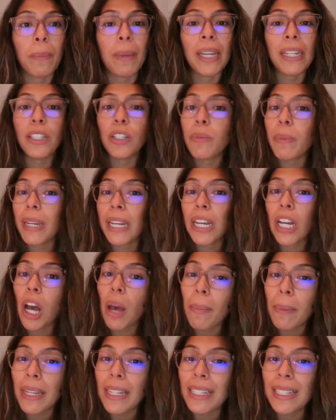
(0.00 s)
make too many
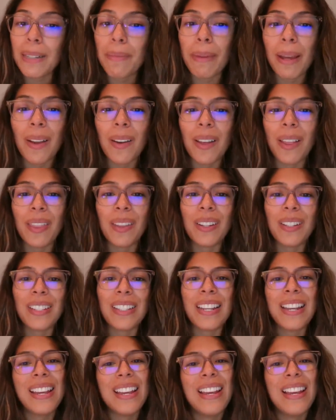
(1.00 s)
comments about others,